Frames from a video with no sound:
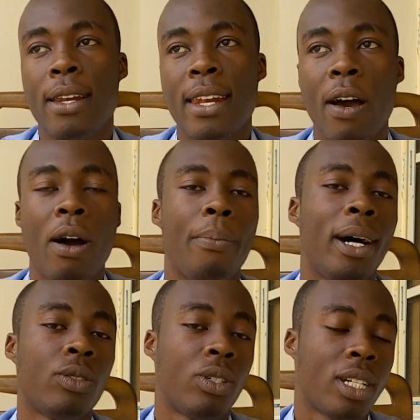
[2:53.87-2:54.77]
now I'm
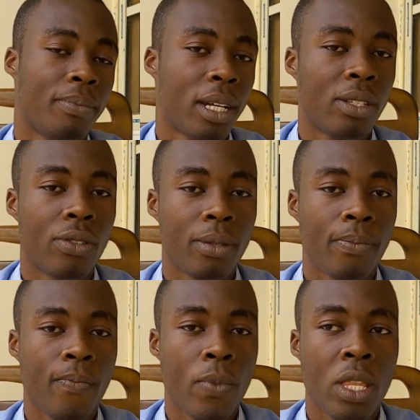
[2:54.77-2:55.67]
back to chapter 3.
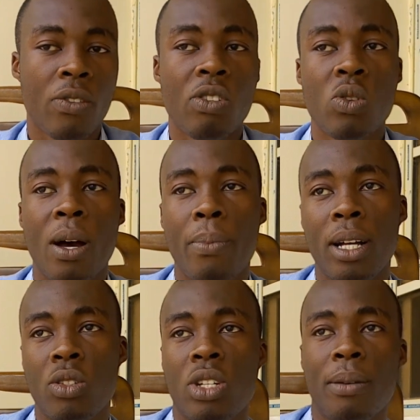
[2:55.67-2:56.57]
The reason why I'm back
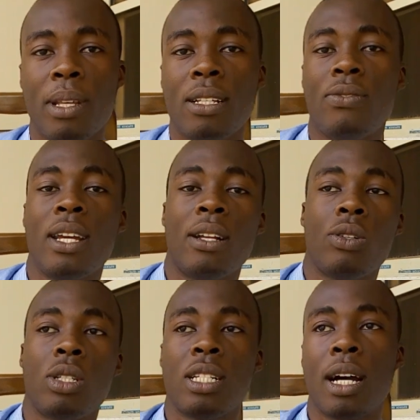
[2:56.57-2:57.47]
to chapter 3 and
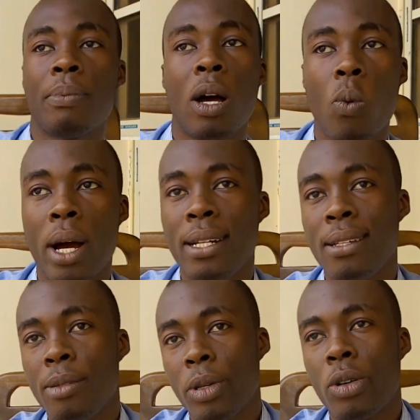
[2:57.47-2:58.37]
not chapter 1
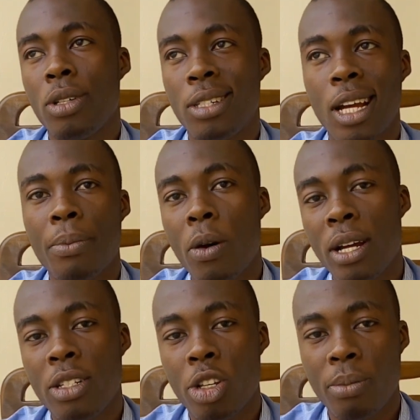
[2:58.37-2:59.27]
is because chapter
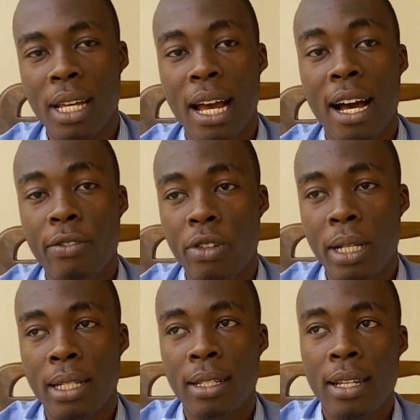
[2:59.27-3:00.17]
1 is something I have already.
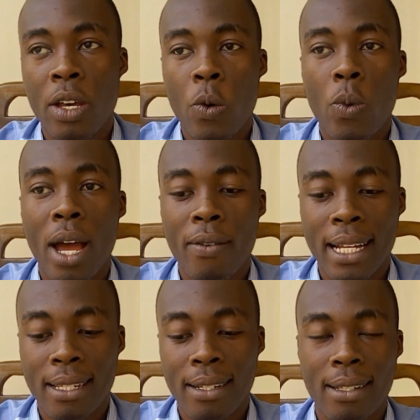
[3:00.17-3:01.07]
We are
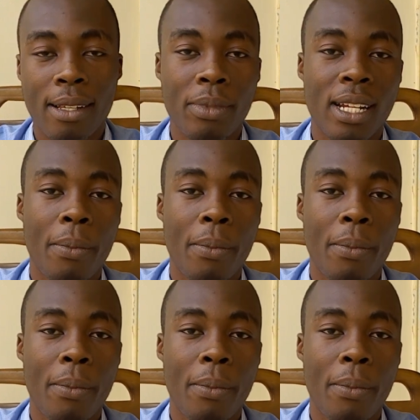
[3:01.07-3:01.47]
writing the same thing